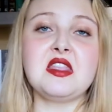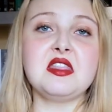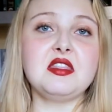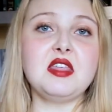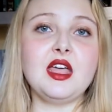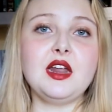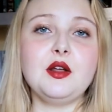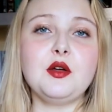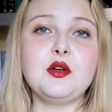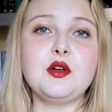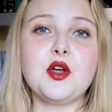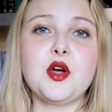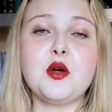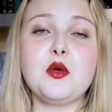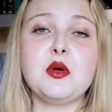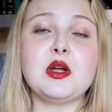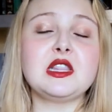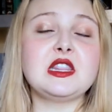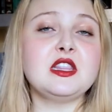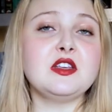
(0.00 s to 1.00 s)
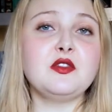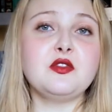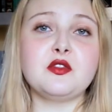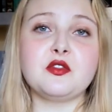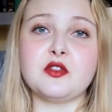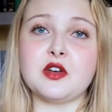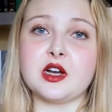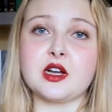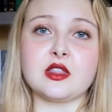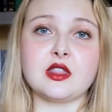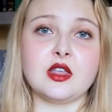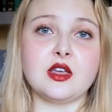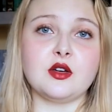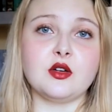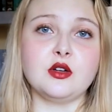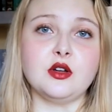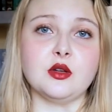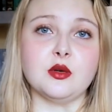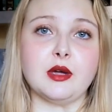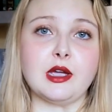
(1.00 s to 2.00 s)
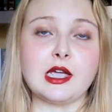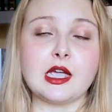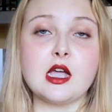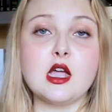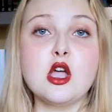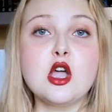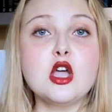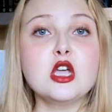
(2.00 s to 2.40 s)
they don't know what the fuck they are doing.